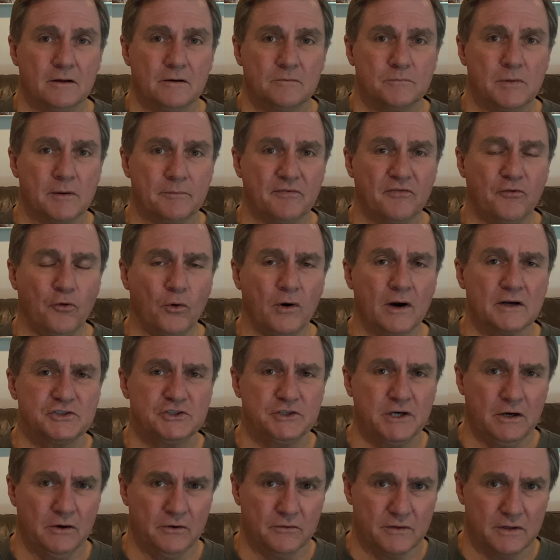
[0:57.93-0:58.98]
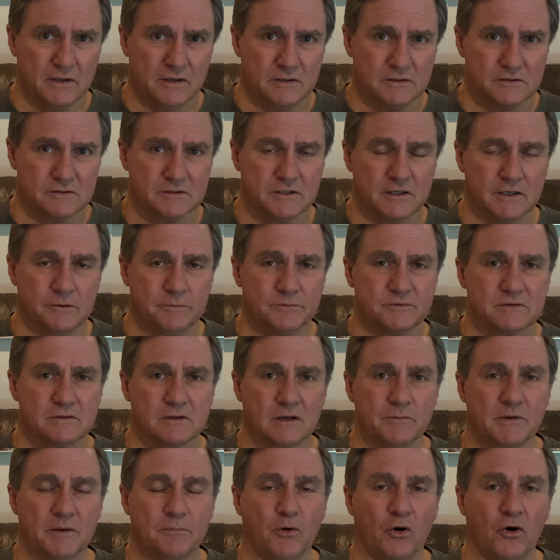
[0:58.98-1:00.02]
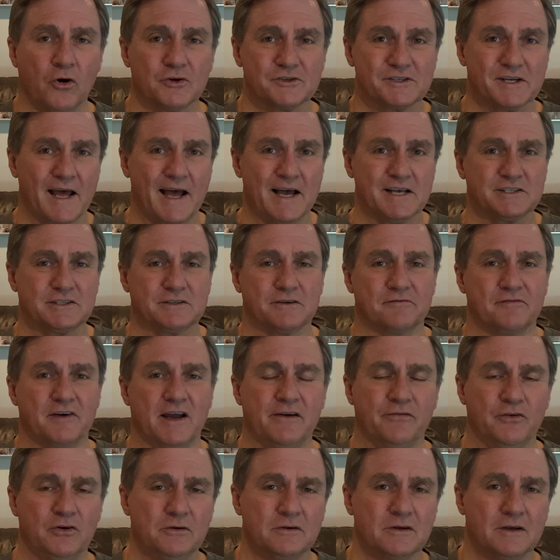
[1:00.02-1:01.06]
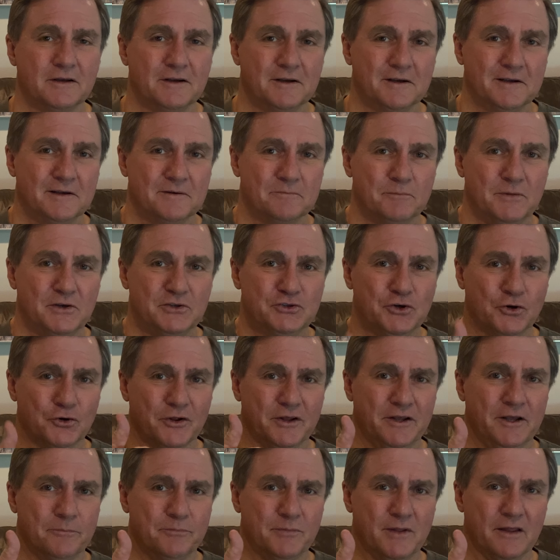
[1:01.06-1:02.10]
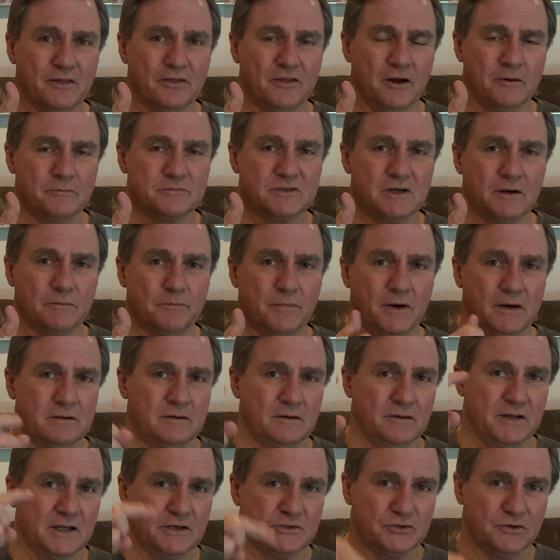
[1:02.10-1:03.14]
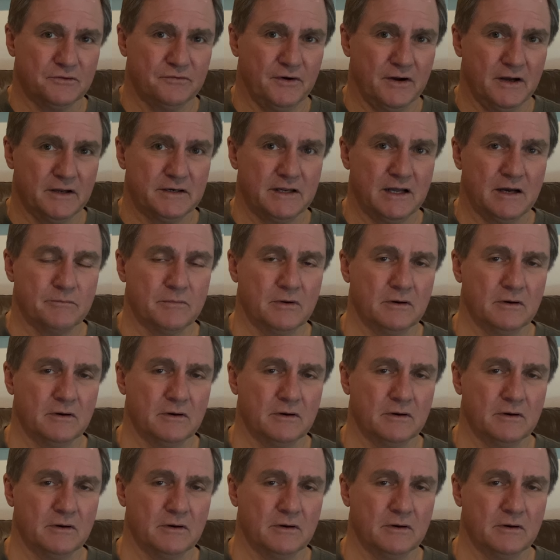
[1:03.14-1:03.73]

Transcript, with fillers: But before I share these tips, let me pause to ask a favor. Be sure to hit that thumbs up button that you'll find down